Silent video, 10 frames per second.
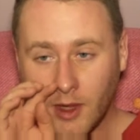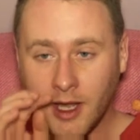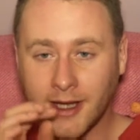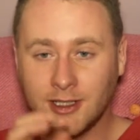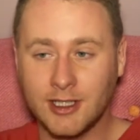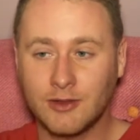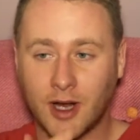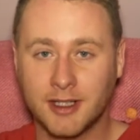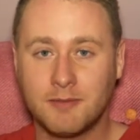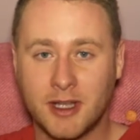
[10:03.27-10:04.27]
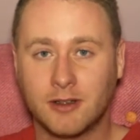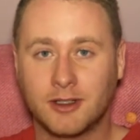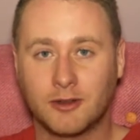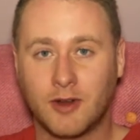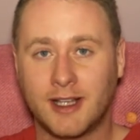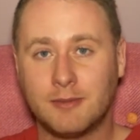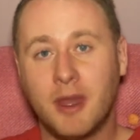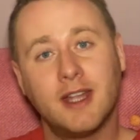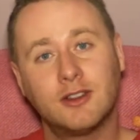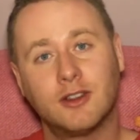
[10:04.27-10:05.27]
and she's trying to build a greater
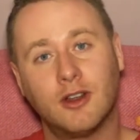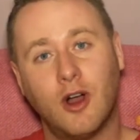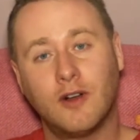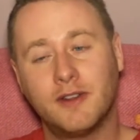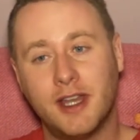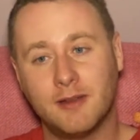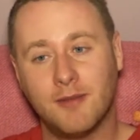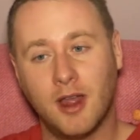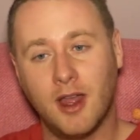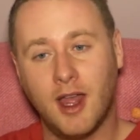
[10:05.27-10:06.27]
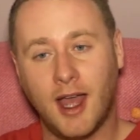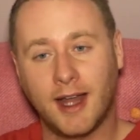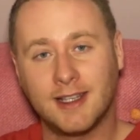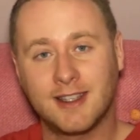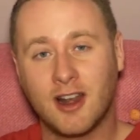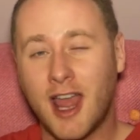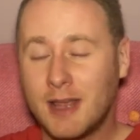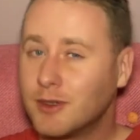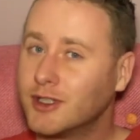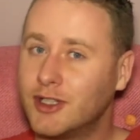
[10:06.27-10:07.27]
picture of him and is
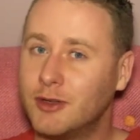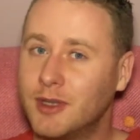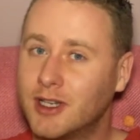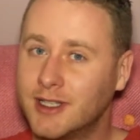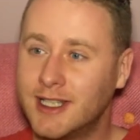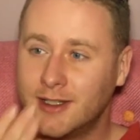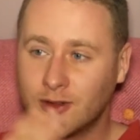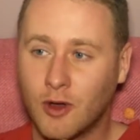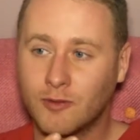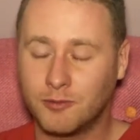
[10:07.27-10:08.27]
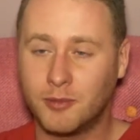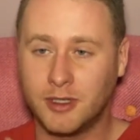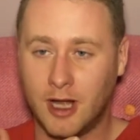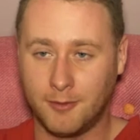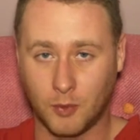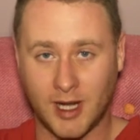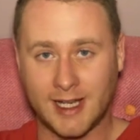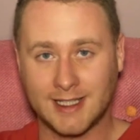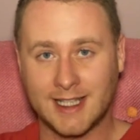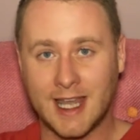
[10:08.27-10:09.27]
unable to because he's not willing
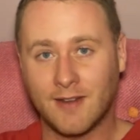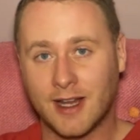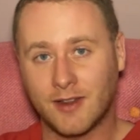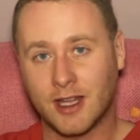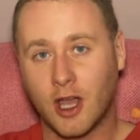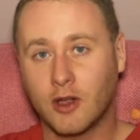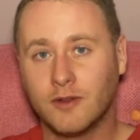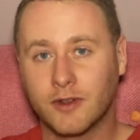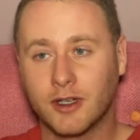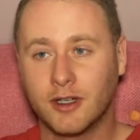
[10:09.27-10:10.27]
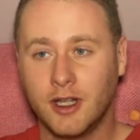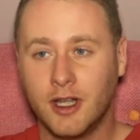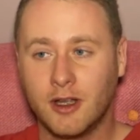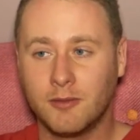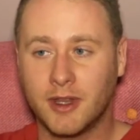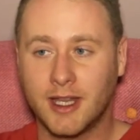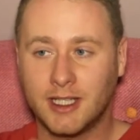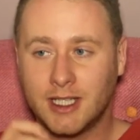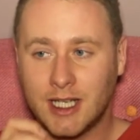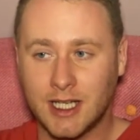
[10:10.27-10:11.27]
to give anything over. But then
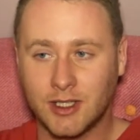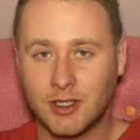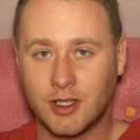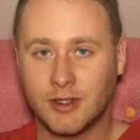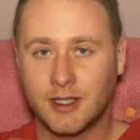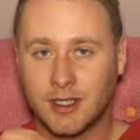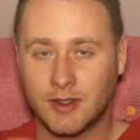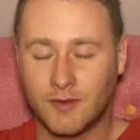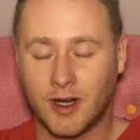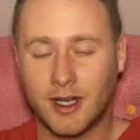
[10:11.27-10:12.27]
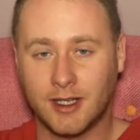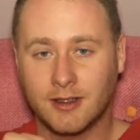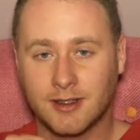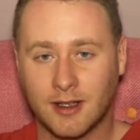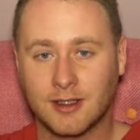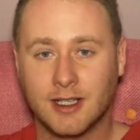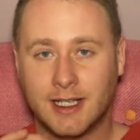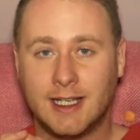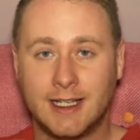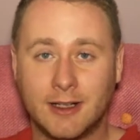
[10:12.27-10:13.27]
she introduces very
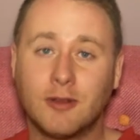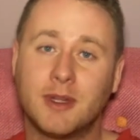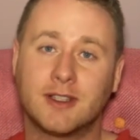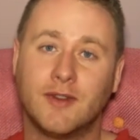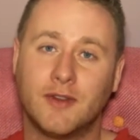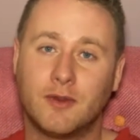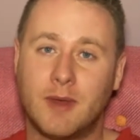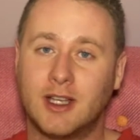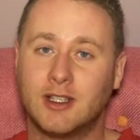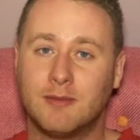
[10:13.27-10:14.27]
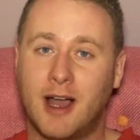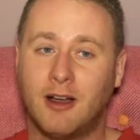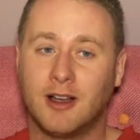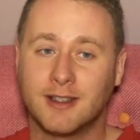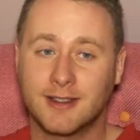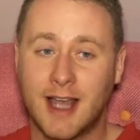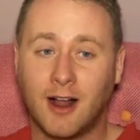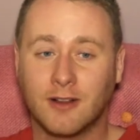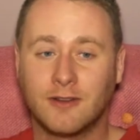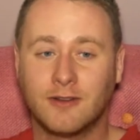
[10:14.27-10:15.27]
subtly little bits of information about
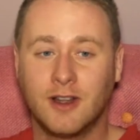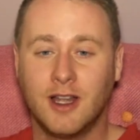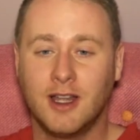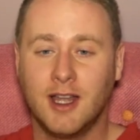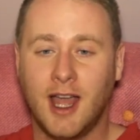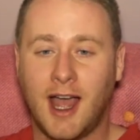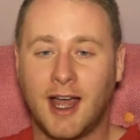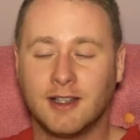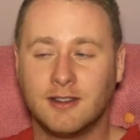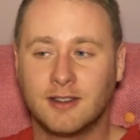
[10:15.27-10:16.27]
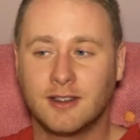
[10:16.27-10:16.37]
herself, and